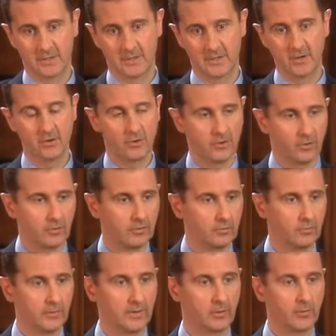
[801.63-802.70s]
No.
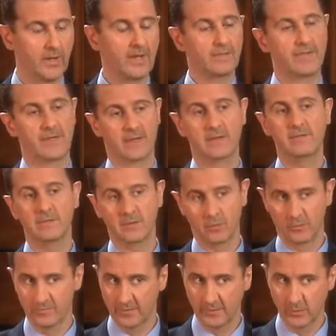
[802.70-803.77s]
We have in the
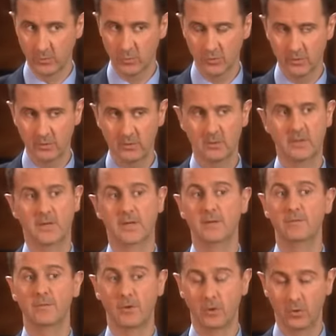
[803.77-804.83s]
Constitution,
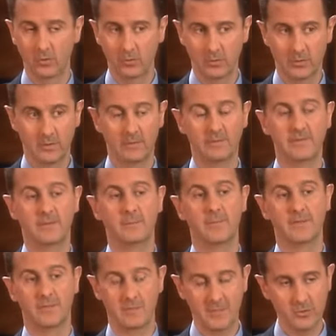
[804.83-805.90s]
in the law,
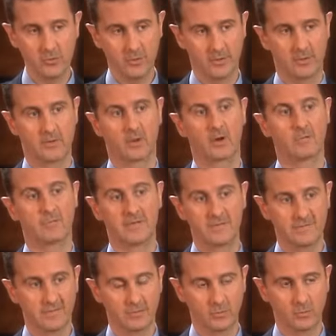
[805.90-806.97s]
the mission of the
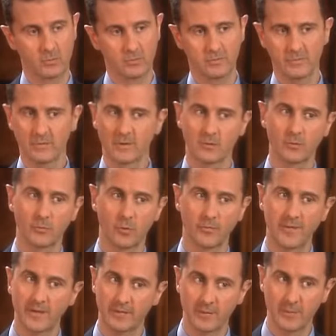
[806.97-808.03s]
institution to
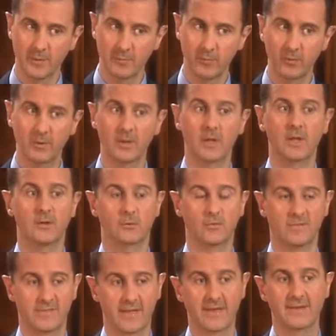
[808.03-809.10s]
protect the people, to
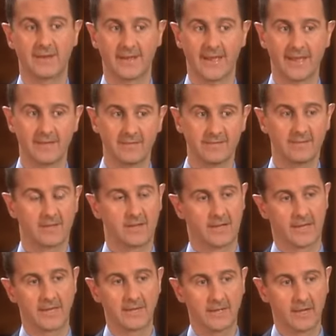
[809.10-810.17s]
stand against
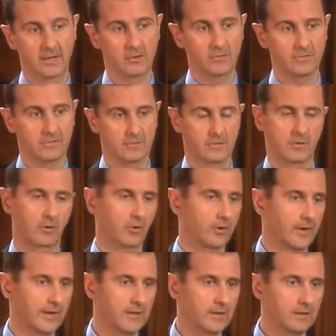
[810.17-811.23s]
any chaos or
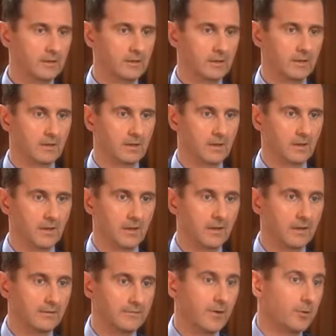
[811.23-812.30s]
any
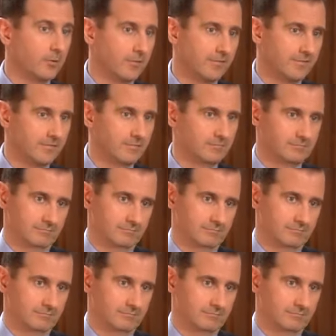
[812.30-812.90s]
terrorist.